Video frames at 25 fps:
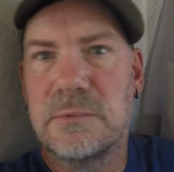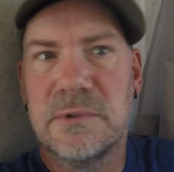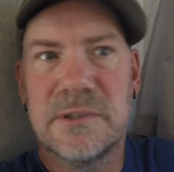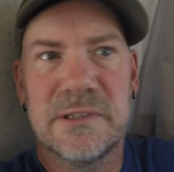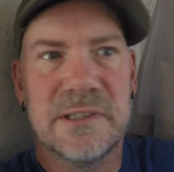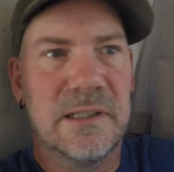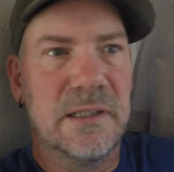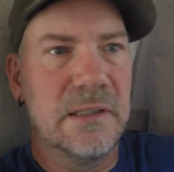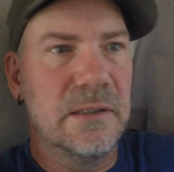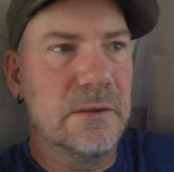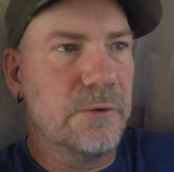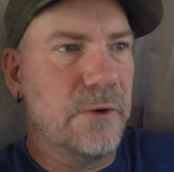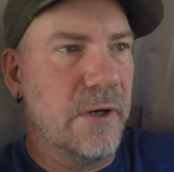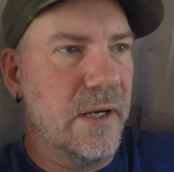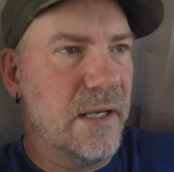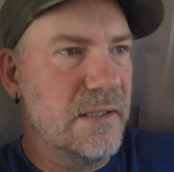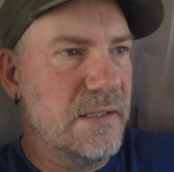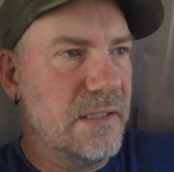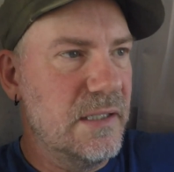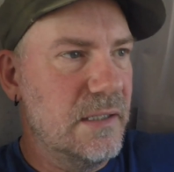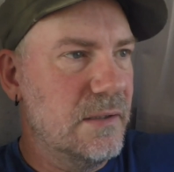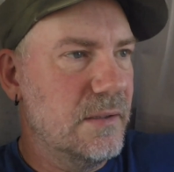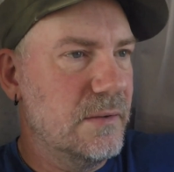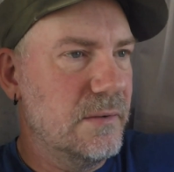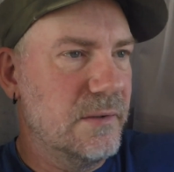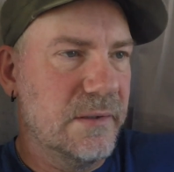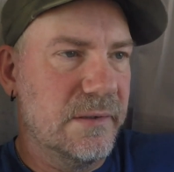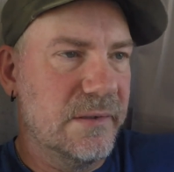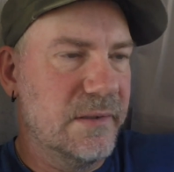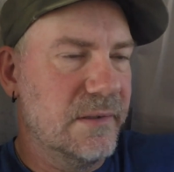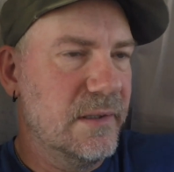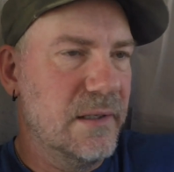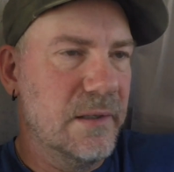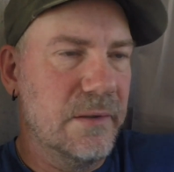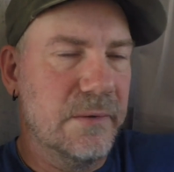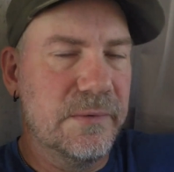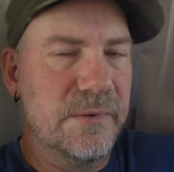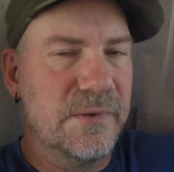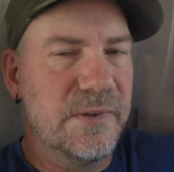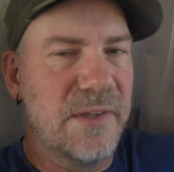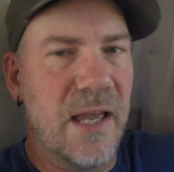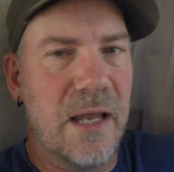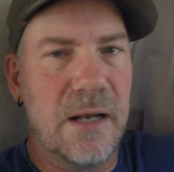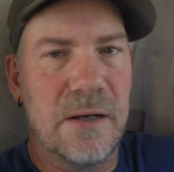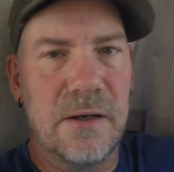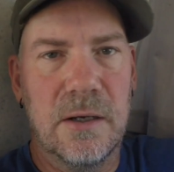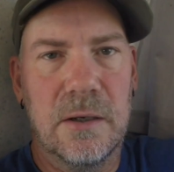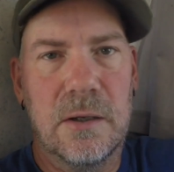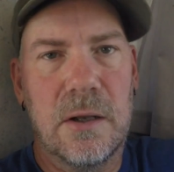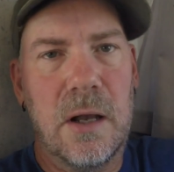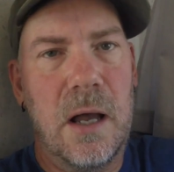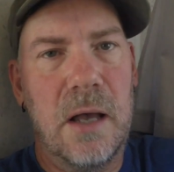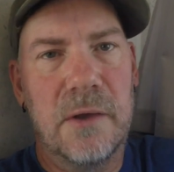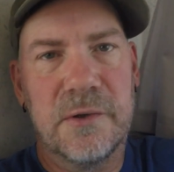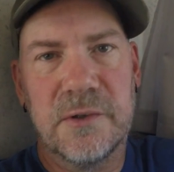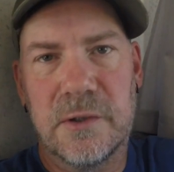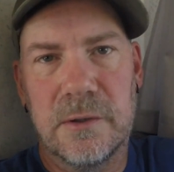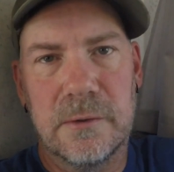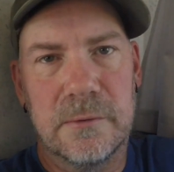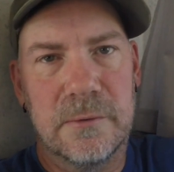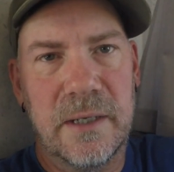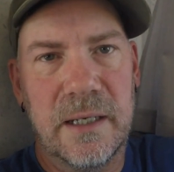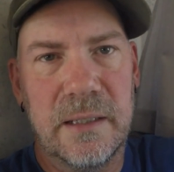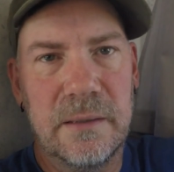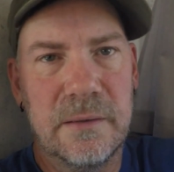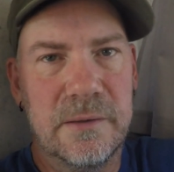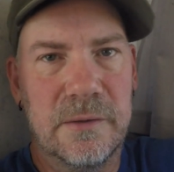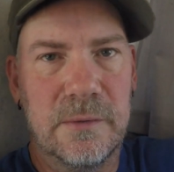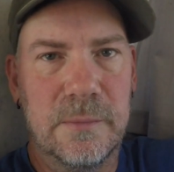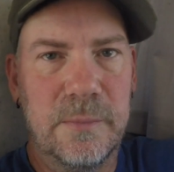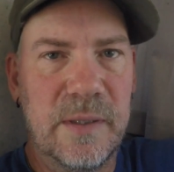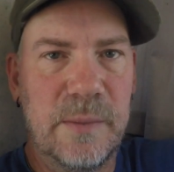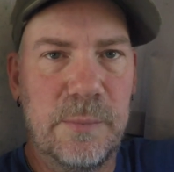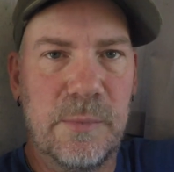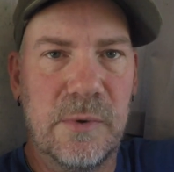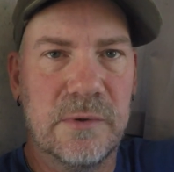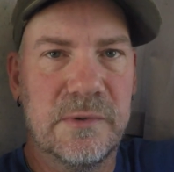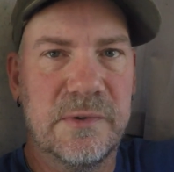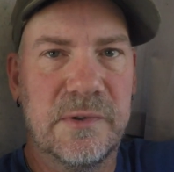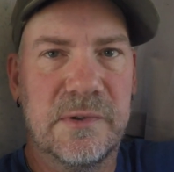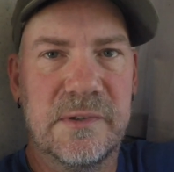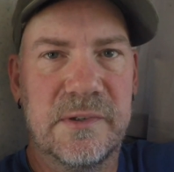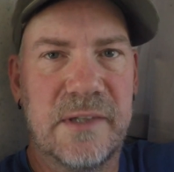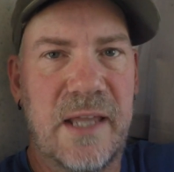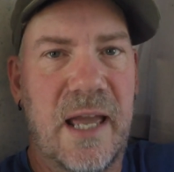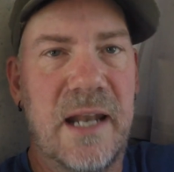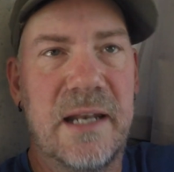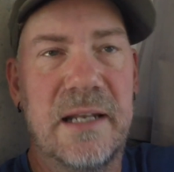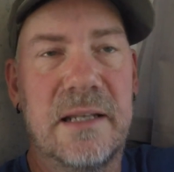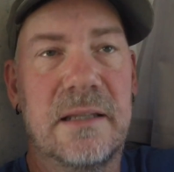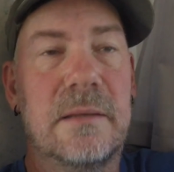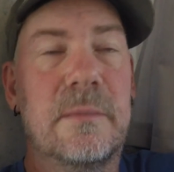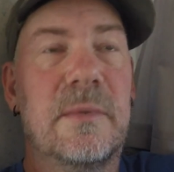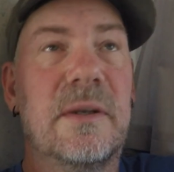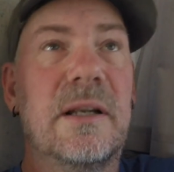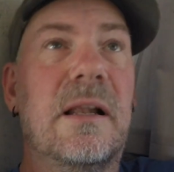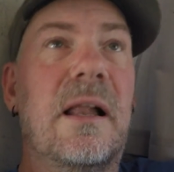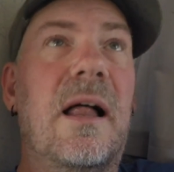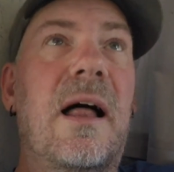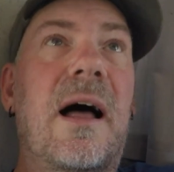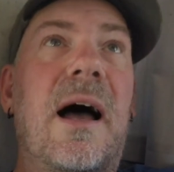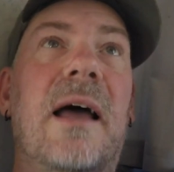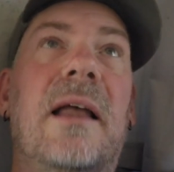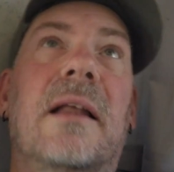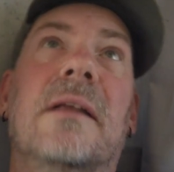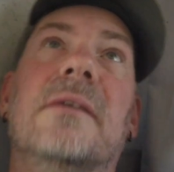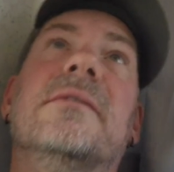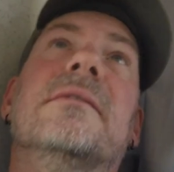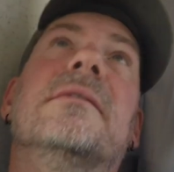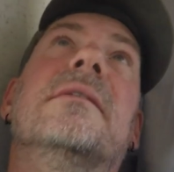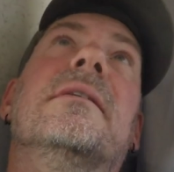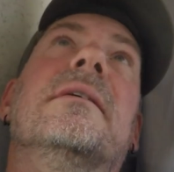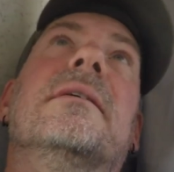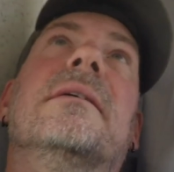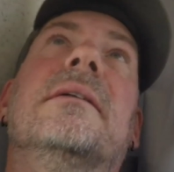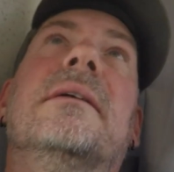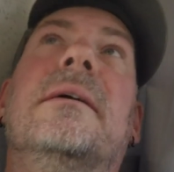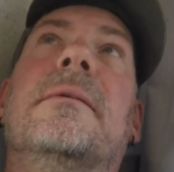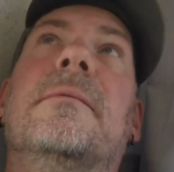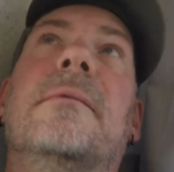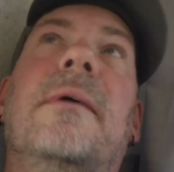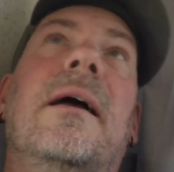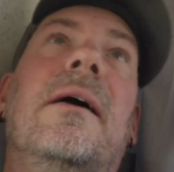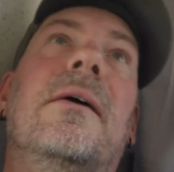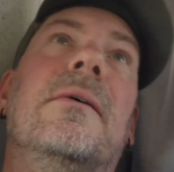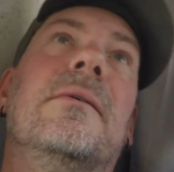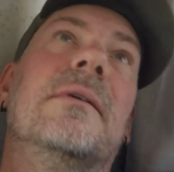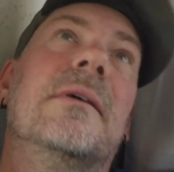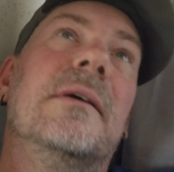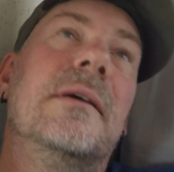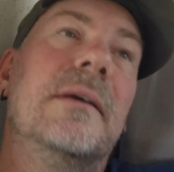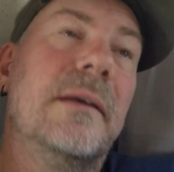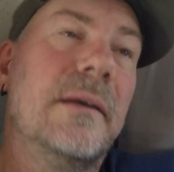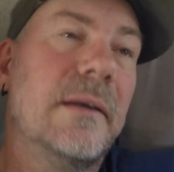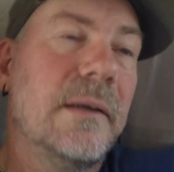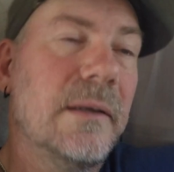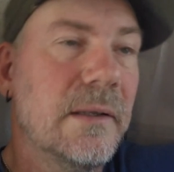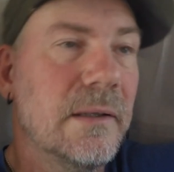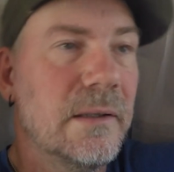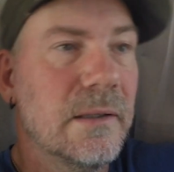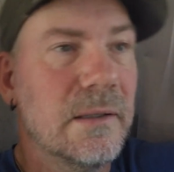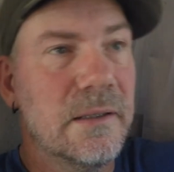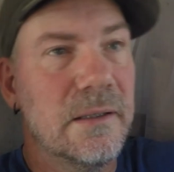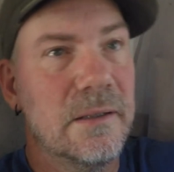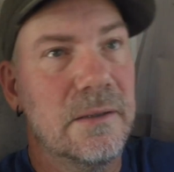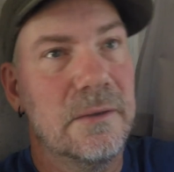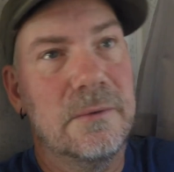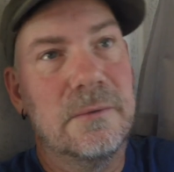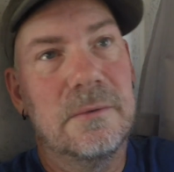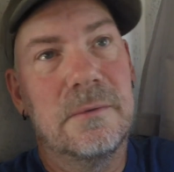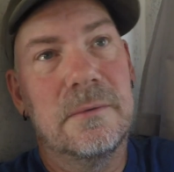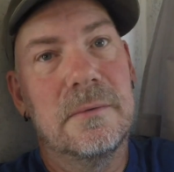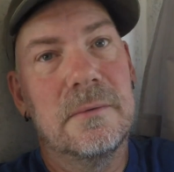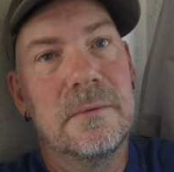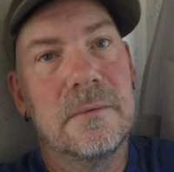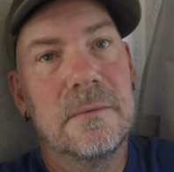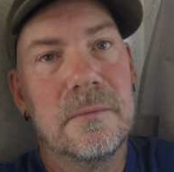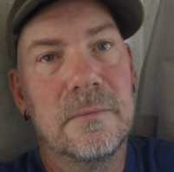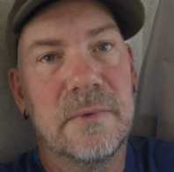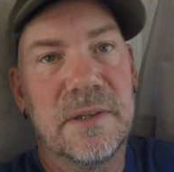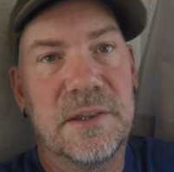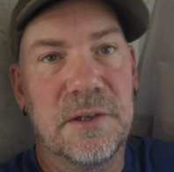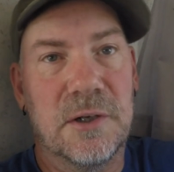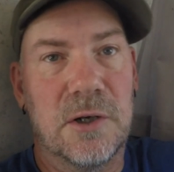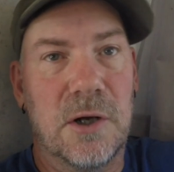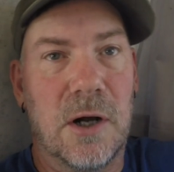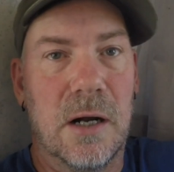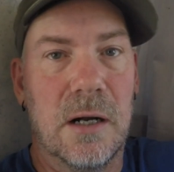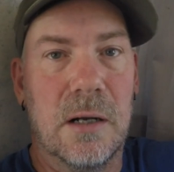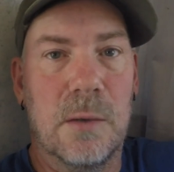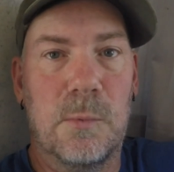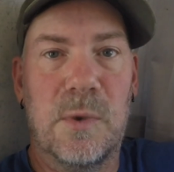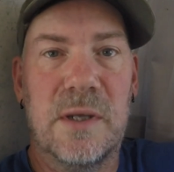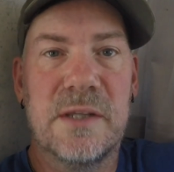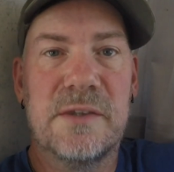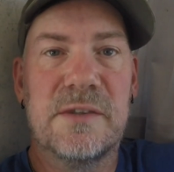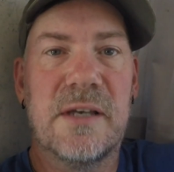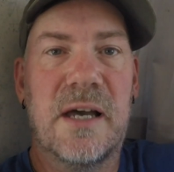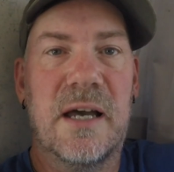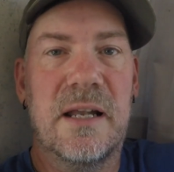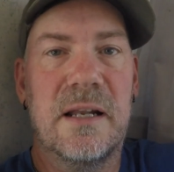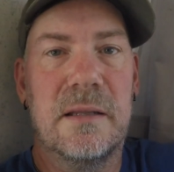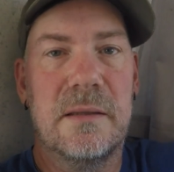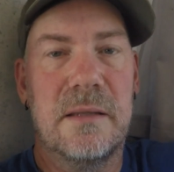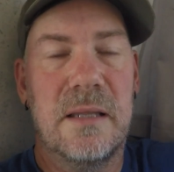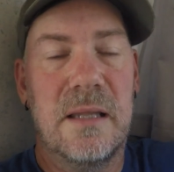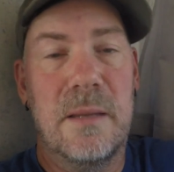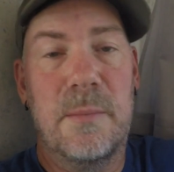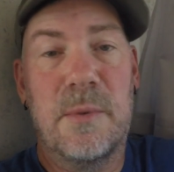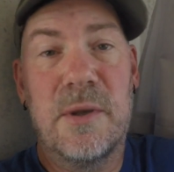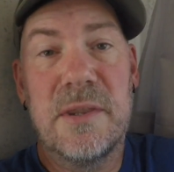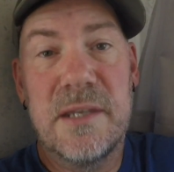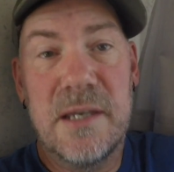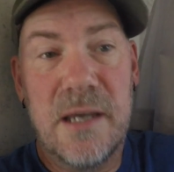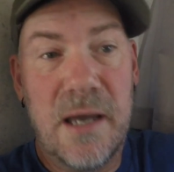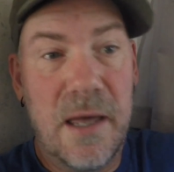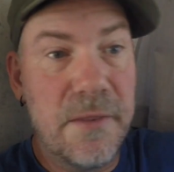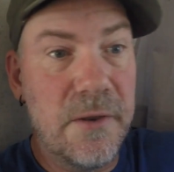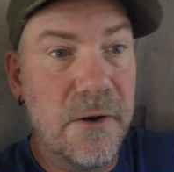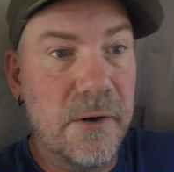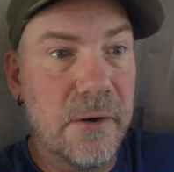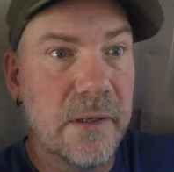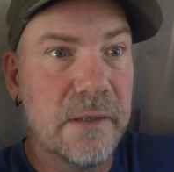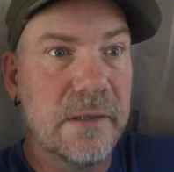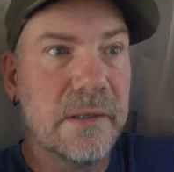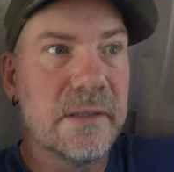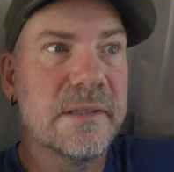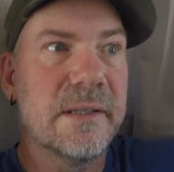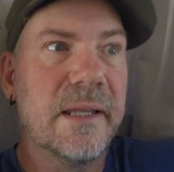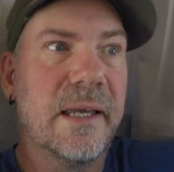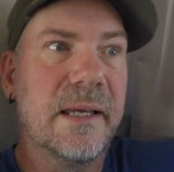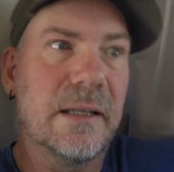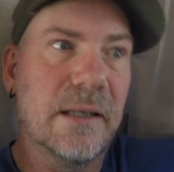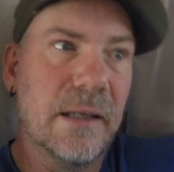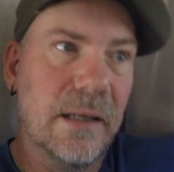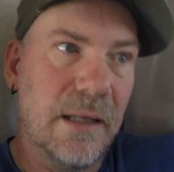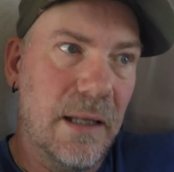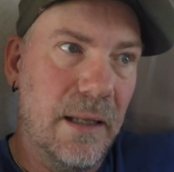was a little crazy. There's still standard Costco, right? People just standing in the middle of aisles looking around, with their cart on one side and them on the other, and it's like,